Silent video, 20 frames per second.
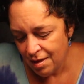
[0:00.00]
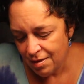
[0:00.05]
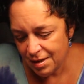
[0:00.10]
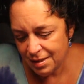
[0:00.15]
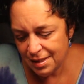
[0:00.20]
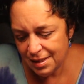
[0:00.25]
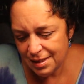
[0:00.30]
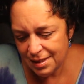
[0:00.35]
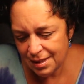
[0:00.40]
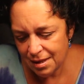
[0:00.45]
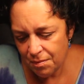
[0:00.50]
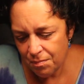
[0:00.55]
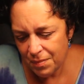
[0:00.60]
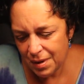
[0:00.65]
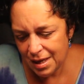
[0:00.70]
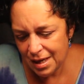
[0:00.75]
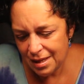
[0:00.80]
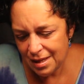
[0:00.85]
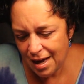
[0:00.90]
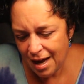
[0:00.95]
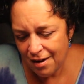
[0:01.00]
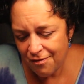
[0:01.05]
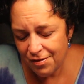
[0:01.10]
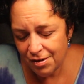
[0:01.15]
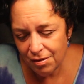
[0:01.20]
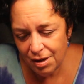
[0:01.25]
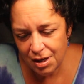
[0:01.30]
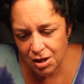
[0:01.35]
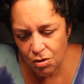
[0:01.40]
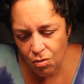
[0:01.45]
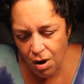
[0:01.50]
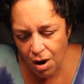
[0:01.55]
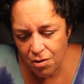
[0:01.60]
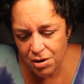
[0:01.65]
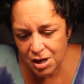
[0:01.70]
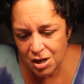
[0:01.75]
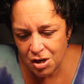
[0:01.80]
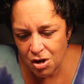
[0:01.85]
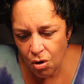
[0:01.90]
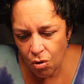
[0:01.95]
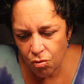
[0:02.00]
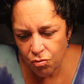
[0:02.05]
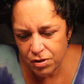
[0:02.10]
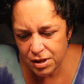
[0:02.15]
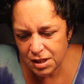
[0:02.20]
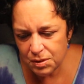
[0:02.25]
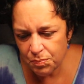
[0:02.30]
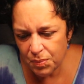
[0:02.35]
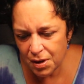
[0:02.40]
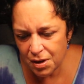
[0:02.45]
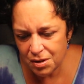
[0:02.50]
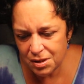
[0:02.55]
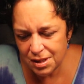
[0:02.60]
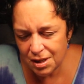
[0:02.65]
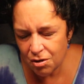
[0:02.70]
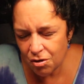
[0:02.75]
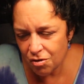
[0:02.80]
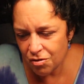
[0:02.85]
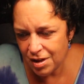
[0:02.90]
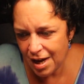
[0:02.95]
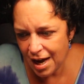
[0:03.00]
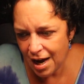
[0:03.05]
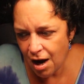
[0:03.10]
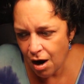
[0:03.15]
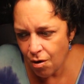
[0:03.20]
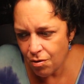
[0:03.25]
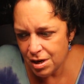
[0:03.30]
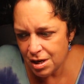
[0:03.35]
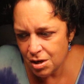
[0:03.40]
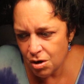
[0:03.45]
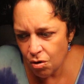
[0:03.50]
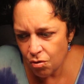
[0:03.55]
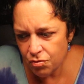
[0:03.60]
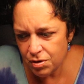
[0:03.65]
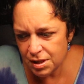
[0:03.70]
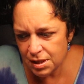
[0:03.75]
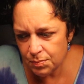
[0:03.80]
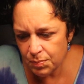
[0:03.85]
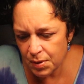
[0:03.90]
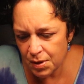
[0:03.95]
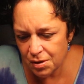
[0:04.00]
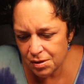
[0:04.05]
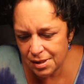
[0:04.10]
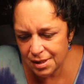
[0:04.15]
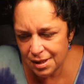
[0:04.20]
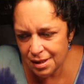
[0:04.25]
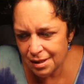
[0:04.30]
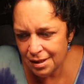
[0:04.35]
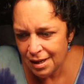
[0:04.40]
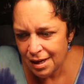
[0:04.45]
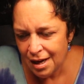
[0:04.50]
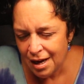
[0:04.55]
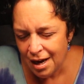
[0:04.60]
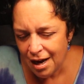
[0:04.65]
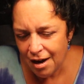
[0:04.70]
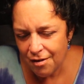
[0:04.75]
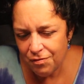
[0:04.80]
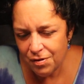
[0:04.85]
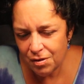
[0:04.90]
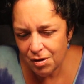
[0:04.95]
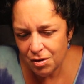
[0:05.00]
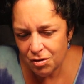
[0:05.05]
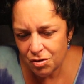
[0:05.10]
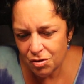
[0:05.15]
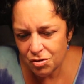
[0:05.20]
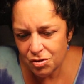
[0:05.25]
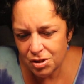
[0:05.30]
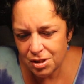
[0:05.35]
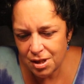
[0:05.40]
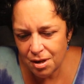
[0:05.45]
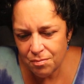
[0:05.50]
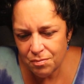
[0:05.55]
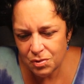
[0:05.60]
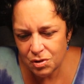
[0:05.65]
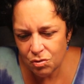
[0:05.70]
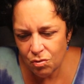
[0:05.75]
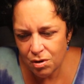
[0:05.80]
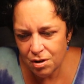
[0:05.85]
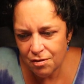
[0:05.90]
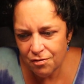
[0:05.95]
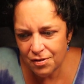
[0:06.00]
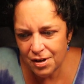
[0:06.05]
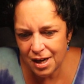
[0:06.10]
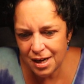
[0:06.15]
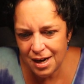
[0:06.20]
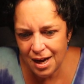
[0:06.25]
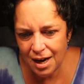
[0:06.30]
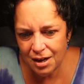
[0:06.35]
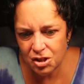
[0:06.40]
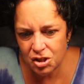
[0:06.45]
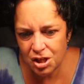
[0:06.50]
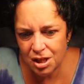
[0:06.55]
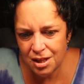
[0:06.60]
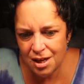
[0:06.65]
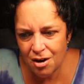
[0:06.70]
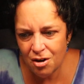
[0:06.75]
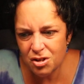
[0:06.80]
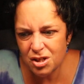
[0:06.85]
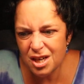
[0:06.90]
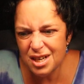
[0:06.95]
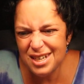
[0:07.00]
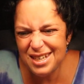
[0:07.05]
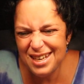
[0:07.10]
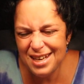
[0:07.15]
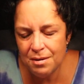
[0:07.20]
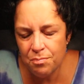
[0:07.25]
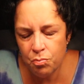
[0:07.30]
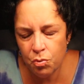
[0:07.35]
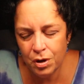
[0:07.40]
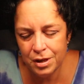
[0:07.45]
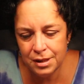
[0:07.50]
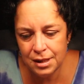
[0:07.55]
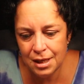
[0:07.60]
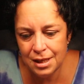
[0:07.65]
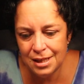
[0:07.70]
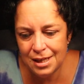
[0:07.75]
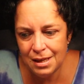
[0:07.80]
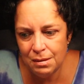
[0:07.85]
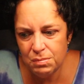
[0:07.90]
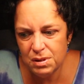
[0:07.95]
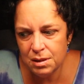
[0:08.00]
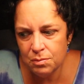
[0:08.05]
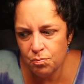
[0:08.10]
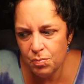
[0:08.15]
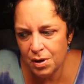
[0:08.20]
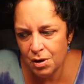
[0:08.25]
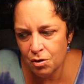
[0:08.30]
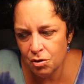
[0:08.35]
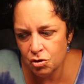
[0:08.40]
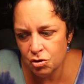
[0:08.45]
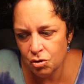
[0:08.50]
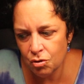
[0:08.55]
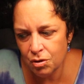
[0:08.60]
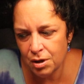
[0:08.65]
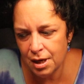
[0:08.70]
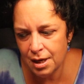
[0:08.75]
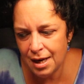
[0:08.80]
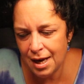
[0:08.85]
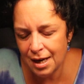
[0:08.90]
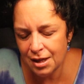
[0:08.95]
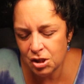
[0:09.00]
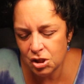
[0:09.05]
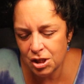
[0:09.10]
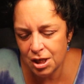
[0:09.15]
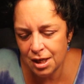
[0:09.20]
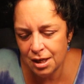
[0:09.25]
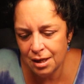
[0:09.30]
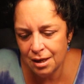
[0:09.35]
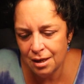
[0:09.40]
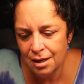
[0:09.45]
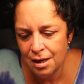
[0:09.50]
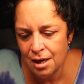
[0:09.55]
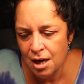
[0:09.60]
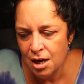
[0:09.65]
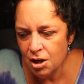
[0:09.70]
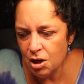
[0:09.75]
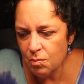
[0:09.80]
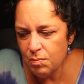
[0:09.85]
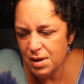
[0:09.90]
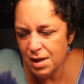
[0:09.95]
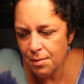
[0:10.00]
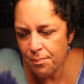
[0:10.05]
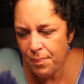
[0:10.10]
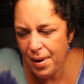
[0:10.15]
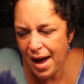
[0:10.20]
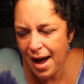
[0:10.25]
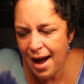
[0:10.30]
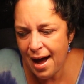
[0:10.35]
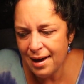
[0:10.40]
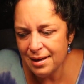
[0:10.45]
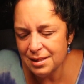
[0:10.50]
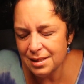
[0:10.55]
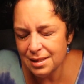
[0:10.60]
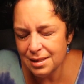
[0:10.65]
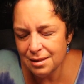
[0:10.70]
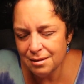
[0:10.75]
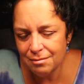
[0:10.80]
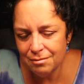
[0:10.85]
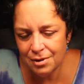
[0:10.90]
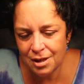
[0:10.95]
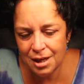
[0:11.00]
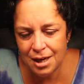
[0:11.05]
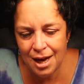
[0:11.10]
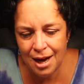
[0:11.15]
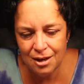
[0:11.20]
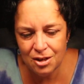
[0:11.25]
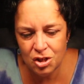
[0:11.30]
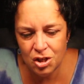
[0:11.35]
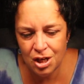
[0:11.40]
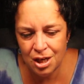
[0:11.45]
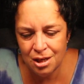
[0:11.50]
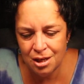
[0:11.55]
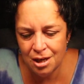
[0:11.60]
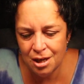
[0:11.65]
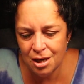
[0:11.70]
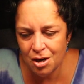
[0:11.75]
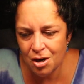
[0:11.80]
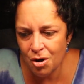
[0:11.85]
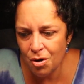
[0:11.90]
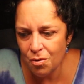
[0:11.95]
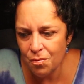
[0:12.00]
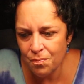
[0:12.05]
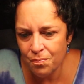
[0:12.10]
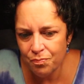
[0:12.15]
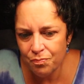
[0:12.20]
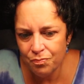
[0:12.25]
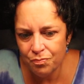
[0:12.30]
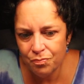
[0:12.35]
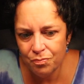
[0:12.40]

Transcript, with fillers: This is somebody that I feel like you already know this person or they already know this person. I feel like there's some sort of connection there. It's a deep one, it's a deep spiritual connection. Could be a past connection, you know?